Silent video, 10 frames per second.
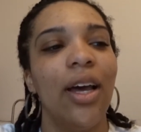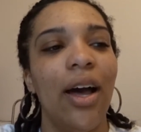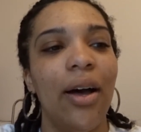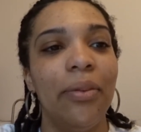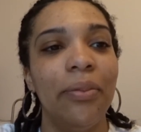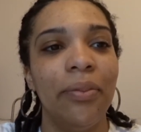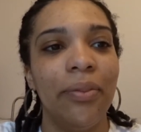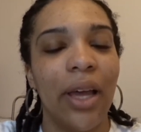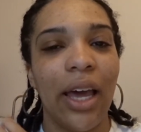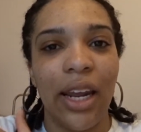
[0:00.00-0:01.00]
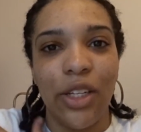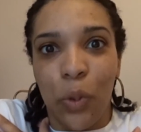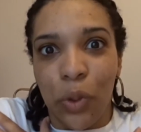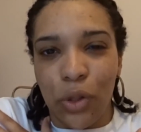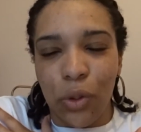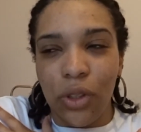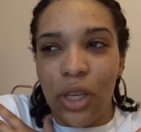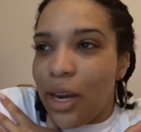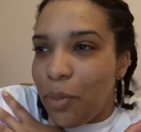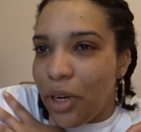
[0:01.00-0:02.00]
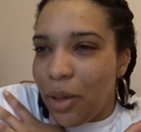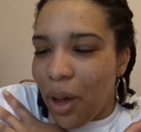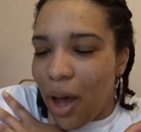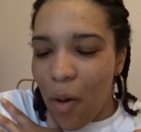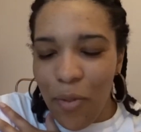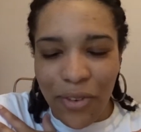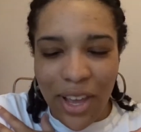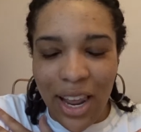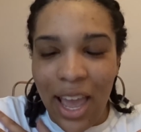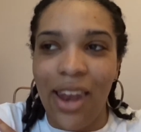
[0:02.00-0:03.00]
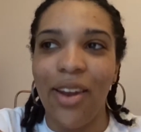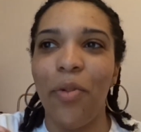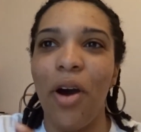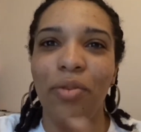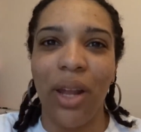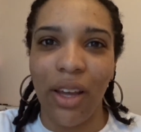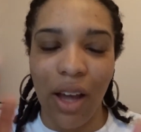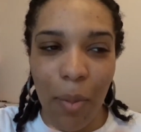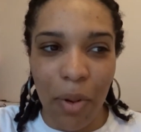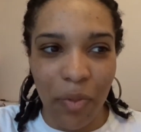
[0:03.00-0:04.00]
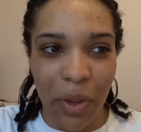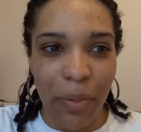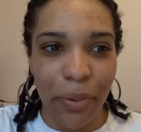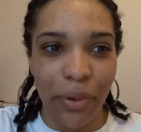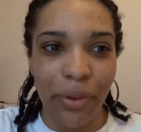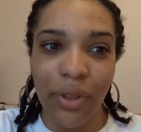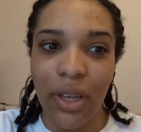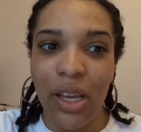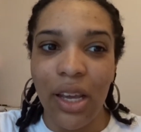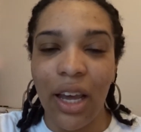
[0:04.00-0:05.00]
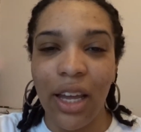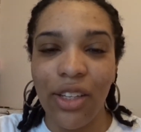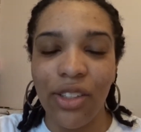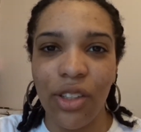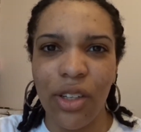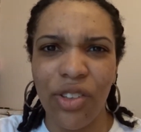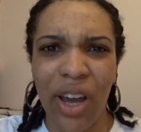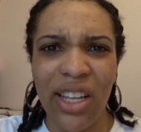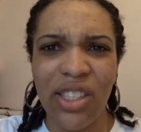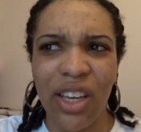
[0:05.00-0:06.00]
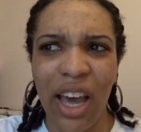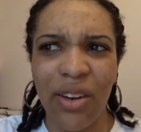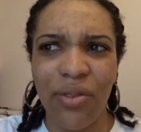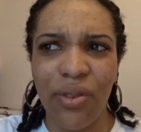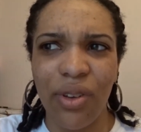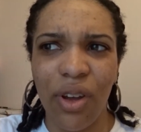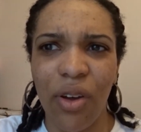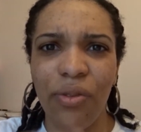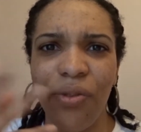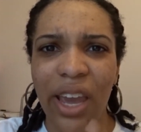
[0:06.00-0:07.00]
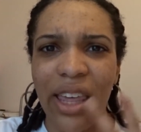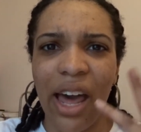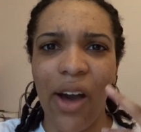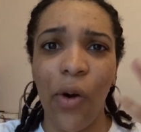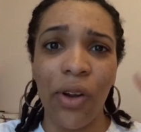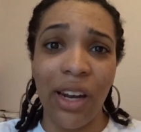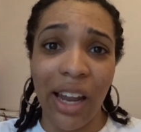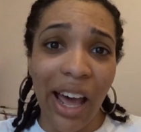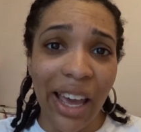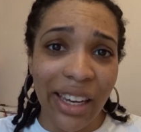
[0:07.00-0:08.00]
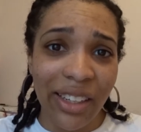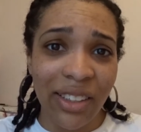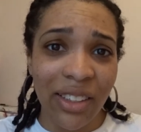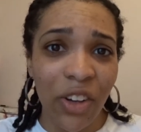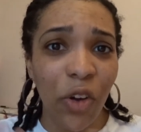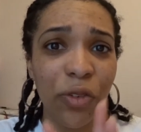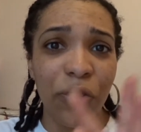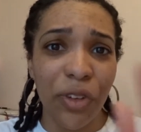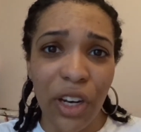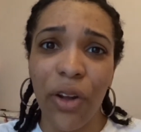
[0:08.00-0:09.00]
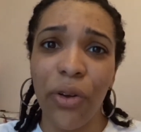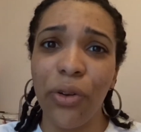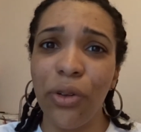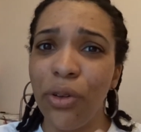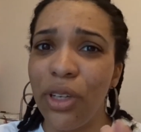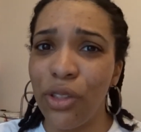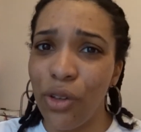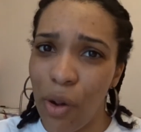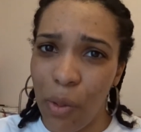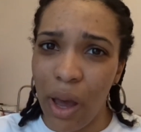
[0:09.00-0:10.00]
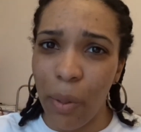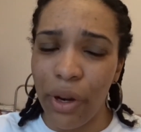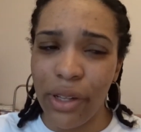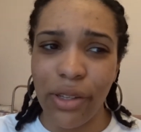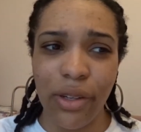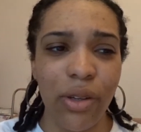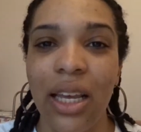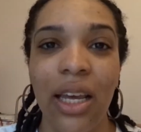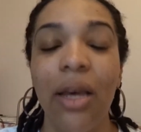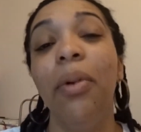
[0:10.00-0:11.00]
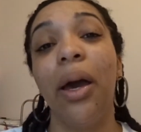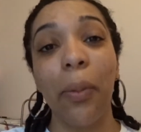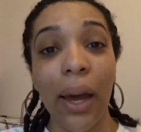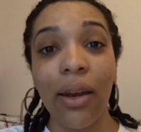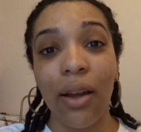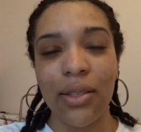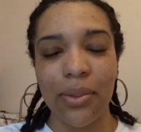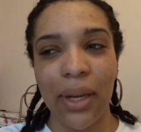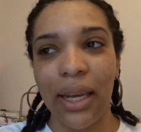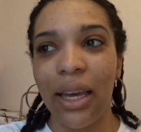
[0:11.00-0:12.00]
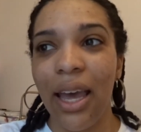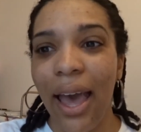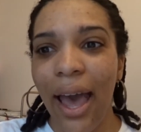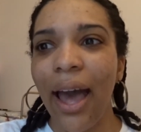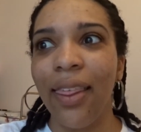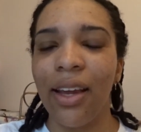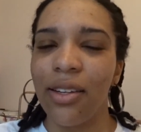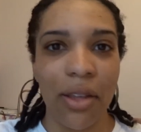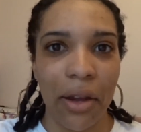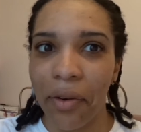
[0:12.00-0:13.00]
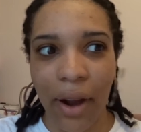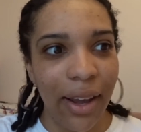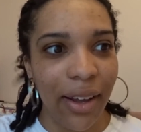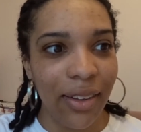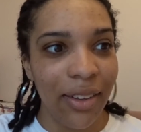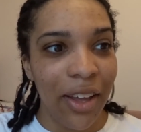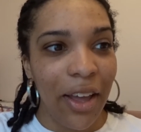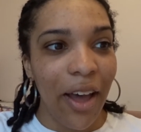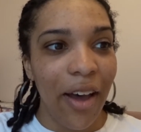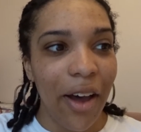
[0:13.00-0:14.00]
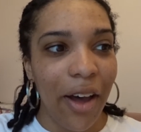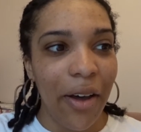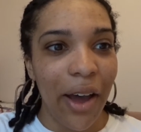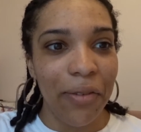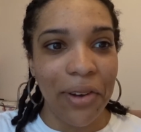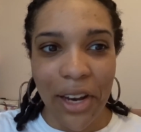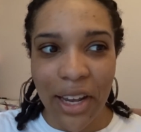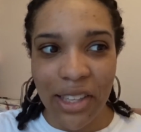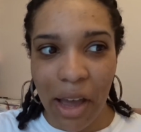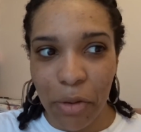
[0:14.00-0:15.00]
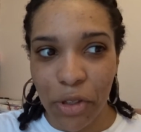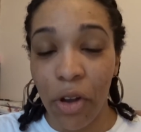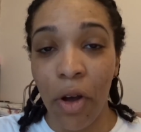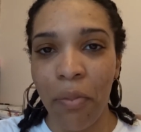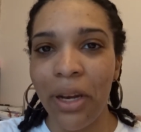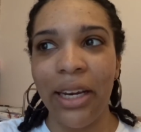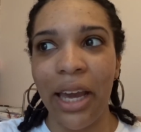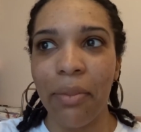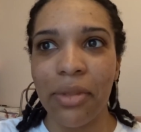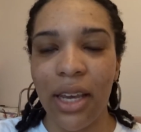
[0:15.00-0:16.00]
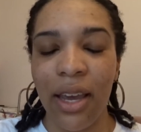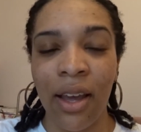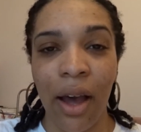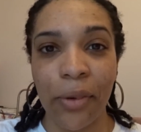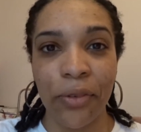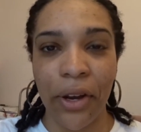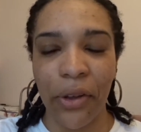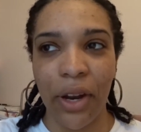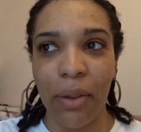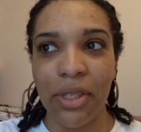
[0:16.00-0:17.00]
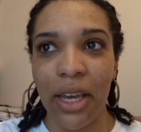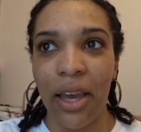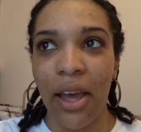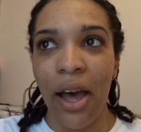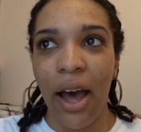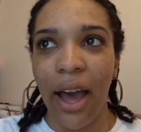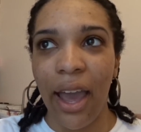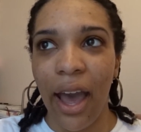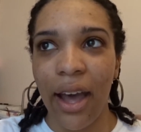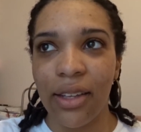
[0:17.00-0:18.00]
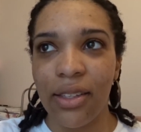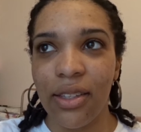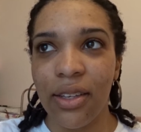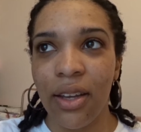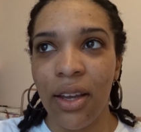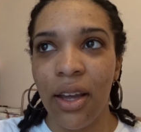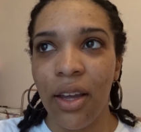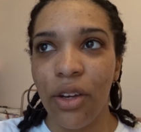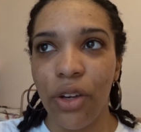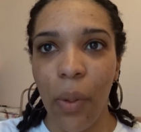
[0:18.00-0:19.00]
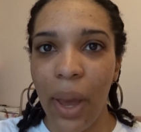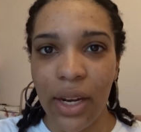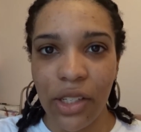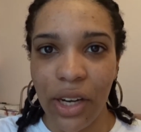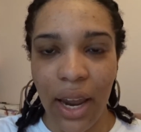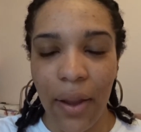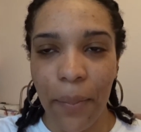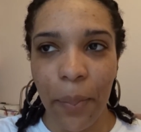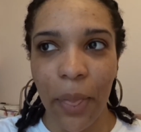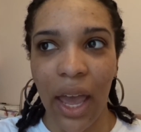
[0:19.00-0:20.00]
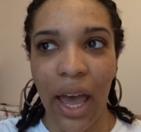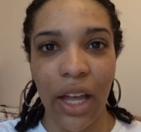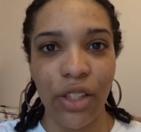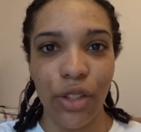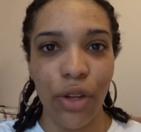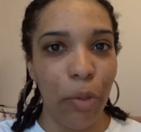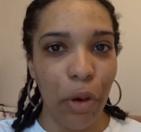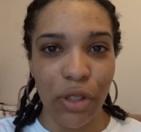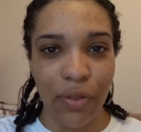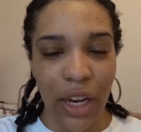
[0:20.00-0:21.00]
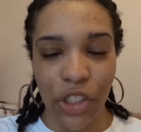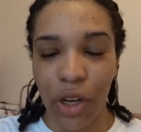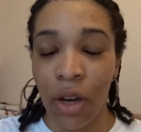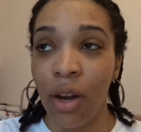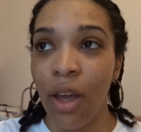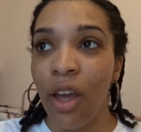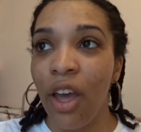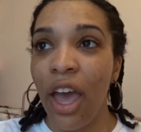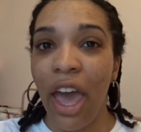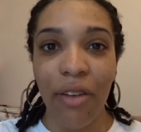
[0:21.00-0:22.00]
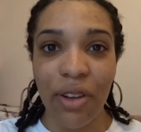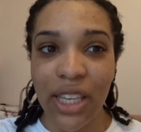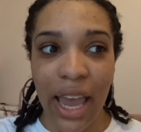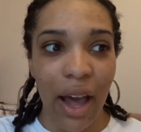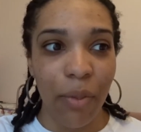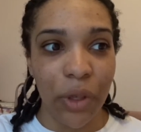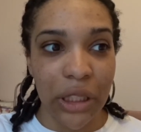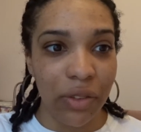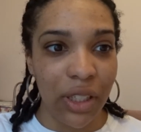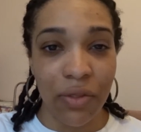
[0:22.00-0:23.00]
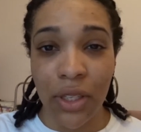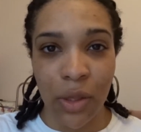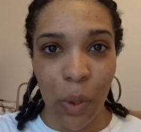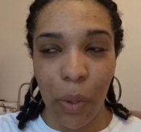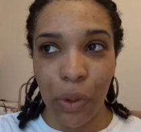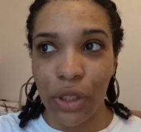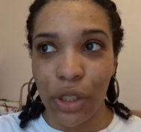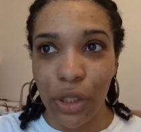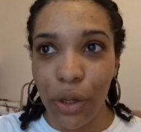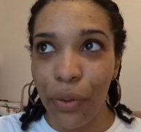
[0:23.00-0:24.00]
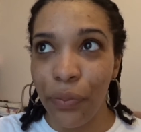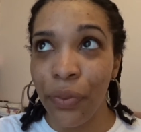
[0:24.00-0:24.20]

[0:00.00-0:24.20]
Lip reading: And I don't want to talk to anybody about how I'm feeling, apart from like a couple of people. And trying to kind of convey that online on a video call is not what I wanted to do. I went last week and I just started crying. I realized I was completely empty. I was running on empty. I had no energy. I had no motivation. Every day I'm wondering if this is what I want to do.